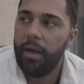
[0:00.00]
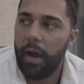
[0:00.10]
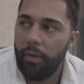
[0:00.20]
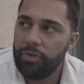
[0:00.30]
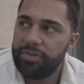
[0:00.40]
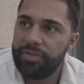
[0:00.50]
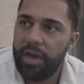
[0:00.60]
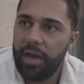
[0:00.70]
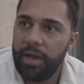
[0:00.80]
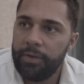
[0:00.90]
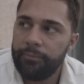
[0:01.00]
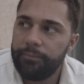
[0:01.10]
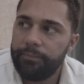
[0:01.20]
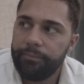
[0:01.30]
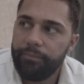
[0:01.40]
I would say
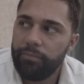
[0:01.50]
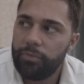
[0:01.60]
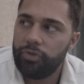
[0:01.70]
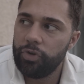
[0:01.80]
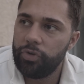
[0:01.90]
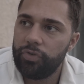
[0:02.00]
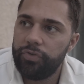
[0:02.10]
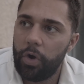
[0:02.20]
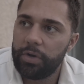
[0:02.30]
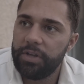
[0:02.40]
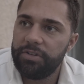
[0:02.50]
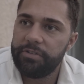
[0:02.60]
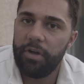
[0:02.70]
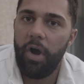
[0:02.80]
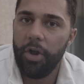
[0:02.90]
just
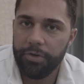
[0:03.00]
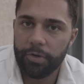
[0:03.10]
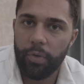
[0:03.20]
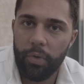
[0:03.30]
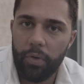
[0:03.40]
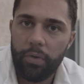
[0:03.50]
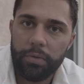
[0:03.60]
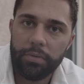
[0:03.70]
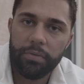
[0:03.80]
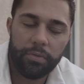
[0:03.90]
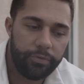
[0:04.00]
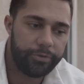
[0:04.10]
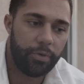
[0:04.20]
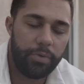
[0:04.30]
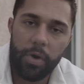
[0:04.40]
focus on your goal.
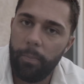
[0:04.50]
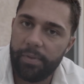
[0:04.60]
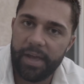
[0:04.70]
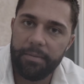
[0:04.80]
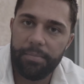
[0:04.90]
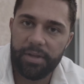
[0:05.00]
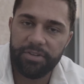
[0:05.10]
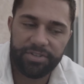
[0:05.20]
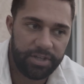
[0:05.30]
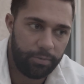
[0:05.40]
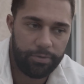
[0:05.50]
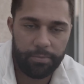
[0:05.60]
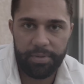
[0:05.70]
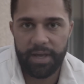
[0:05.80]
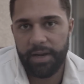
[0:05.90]
So no plan B, stick with
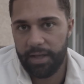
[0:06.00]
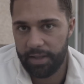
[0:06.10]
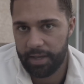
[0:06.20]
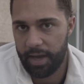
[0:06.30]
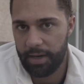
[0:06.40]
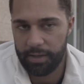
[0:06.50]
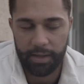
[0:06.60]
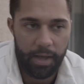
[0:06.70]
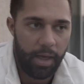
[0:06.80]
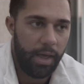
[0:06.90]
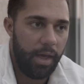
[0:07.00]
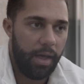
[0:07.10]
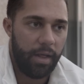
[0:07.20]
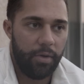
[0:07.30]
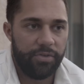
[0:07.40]
your planning like I did.
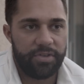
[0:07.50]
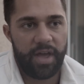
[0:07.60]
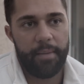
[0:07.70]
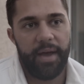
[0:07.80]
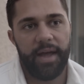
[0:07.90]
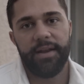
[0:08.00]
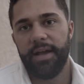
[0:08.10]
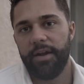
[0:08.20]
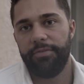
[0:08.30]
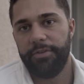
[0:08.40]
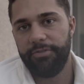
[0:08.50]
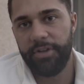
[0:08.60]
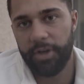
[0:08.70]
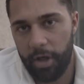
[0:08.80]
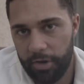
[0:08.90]
There was a time I had negative
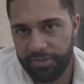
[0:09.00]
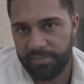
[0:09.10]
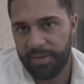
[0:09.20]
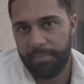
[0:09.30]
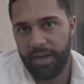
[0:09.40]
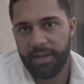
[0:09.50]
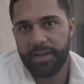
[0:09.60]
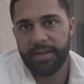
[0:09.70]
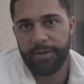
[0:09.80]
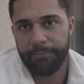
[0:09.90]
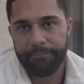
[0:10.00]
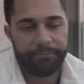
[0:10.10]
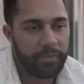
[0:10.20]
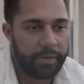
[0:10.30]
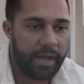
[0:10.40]
$15 in my bank account,
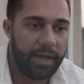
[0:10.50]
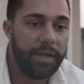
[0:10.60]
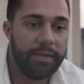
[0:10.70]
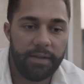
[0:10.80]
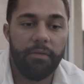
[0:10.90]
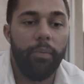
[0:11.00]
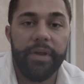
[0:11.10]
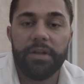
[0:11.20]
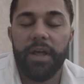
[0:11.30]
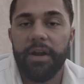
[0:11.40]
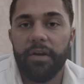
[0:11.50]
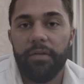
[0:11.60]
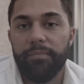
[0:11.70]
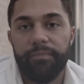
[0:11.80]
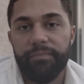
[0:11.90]
okay, and then a week later